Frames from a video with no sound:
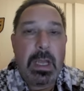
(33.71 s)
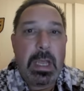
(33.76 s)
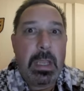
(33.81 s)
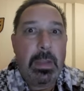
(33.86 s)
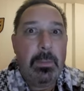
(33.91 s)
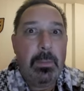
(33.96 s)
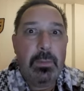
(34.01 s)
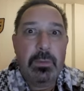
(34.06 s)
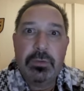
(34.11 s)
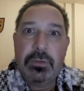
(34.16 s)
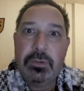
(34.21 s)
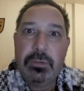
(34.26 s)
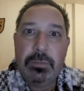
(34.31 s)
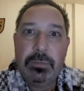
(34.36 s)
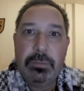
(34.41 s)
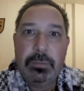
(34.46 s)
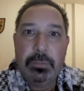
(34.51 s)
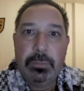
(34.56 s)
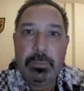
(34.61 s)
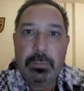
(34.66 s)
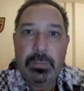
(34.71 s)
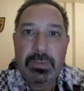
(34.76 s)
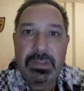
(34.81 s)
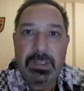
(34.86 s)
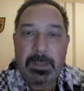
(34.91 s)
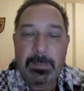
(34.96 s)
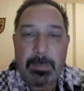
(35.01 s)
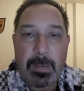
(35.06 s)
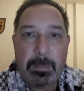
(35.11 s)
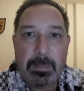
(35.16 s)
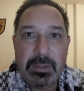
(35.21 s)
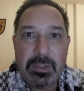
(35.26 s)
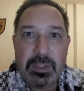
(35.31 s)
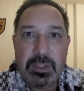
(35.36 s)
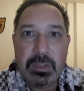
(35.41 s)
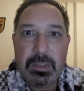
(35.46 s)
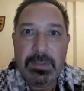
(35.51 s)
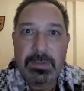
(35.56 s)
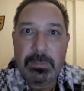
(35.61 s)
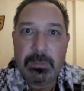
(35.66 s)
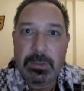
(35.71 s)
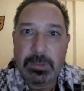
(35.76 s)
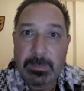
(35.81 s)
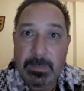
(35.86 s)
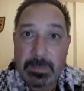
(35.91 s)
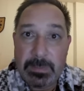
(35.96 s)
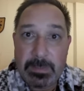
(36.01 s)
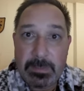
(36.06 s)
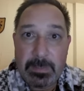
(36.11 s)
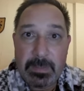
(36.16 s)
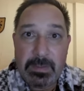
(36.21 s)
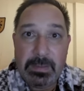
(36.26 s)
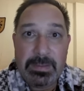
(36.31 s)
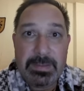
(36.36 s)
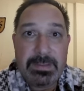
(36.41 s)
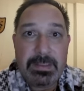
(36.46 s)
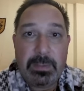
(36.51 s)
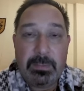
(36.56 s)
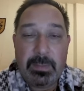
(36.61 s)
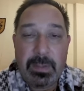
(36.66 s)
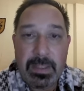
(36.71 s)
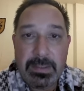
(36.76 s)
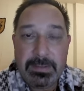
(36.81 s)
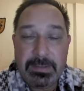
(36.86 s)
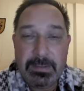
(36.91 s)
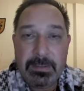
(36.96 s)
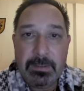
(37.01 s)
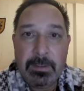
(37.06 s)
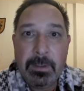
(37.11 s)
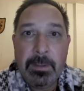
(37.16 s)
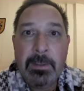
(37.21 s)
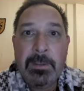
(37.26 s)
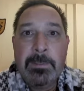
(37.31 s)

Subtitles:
I want you to start publishing as soon as possible and start writing